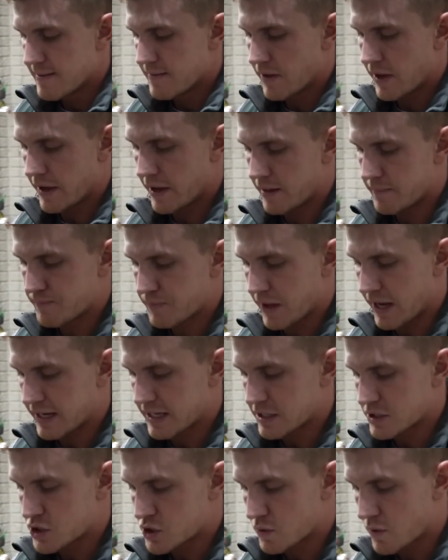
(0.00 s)
Um, I
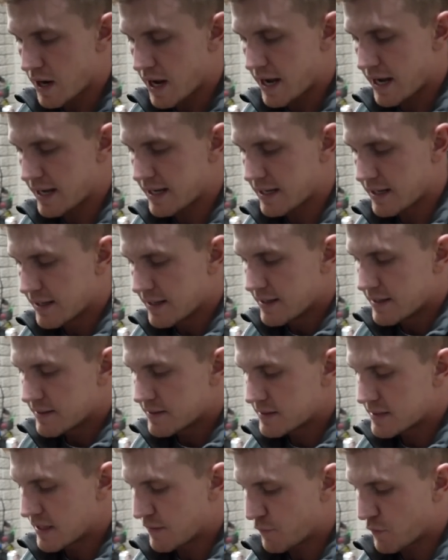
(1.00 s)
can try
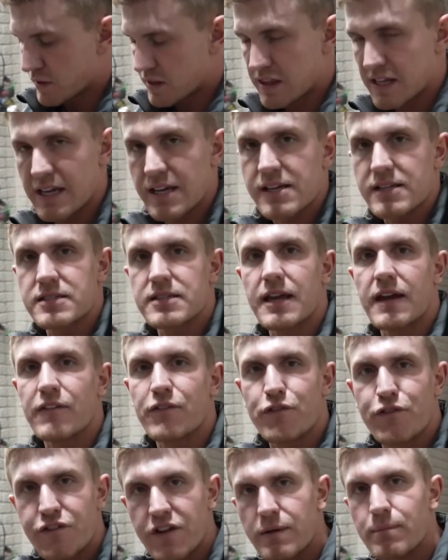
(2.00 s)
different things that
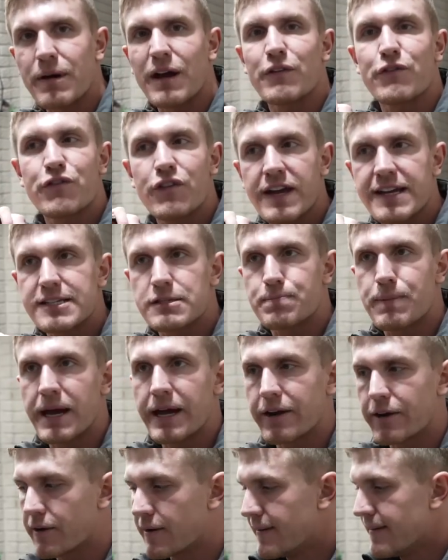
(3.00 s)
fit my face
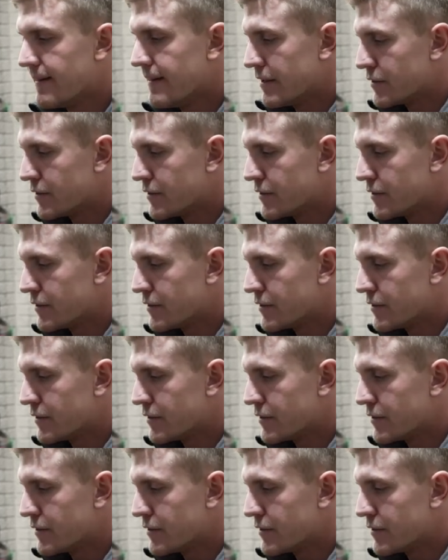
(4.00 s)
better.